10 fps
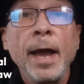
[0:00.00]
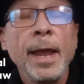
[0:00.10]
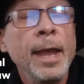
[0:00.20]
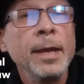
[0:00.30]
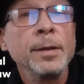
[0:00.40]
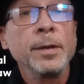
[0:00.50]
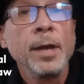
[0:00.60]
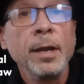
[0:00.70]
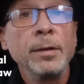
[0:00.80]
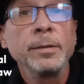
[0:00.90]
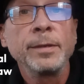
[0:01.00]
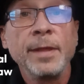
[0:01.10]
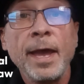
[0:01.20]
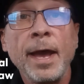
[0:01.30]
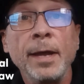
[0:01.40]
And not only
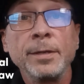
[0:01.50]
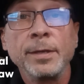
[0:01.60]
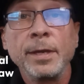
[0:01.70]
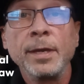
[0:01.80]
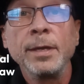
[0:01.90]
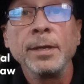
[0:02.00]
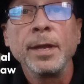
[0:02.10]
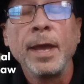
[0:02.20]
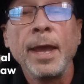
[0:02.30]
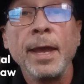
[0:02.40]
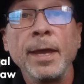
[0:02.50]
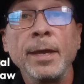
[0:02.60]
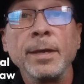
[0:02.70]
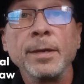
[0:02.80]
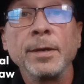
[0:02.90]
that, in
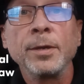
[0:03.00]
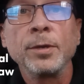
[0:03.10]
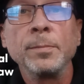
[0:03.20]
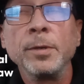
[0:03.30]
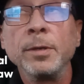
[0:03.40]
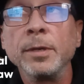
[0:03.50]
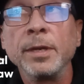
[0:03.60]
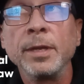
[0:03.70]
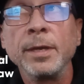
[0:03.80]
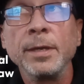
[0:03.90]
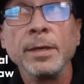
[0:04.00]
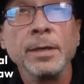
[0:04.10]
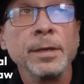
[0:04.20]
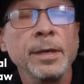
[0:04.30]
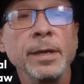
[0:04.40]
a community
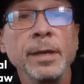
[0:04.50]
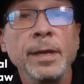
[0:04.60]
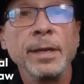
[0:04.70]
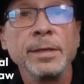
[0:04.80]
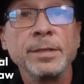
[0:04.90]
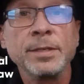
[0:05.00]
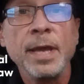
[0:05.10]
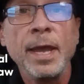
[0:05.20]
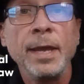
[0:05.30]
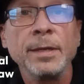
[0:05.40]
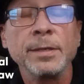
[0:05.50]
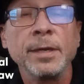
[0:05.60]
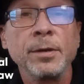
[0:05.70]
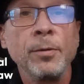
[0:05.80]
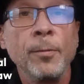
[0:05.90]
in a state
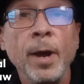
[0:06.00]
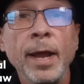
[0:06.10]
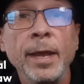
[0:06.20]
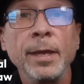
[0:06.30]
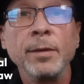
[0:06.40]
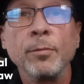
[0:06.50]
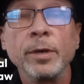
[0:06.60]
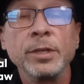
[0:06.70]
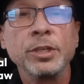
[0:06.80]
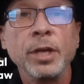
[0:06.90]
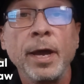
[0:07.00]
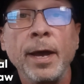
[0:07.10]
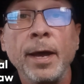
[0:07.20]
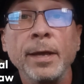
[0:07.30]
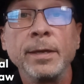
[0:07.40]
in Hawaii, which
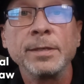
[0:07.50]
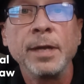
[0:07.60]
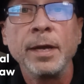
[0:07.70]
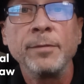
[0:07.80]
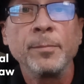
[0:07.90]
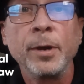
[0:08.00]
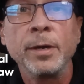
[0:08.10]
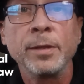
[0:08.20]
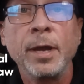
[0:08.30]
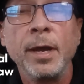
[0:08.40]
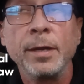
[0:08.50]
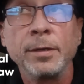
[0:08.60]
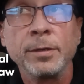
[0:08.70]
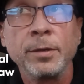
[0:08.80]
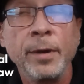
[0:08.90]
is not even part of the
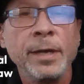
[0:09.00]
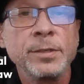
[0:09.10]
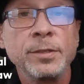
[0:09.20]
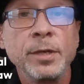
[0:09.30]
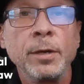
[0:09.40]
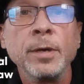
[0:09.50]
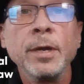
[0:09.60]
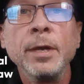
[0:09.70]
continental US. So